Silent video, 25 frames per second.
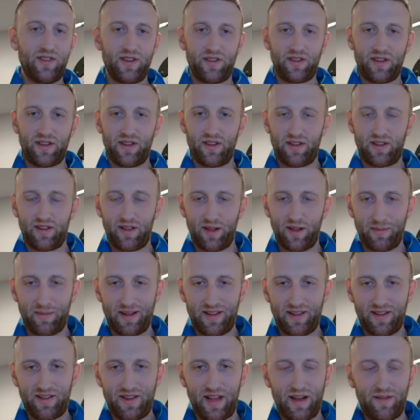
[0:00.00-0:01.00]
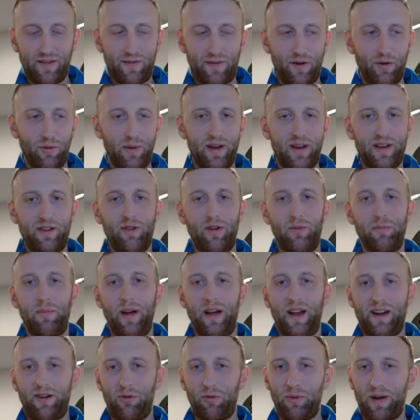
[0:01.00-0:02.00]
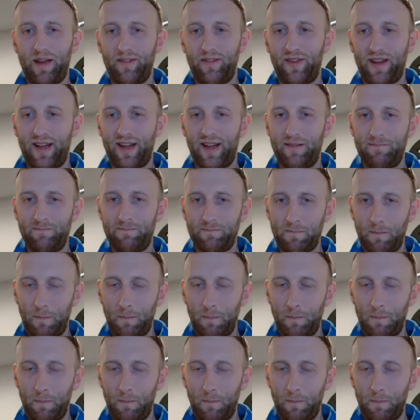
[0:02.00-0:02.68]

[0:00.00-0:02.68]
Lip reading: just because it's a little bit safer when you're microwaving it.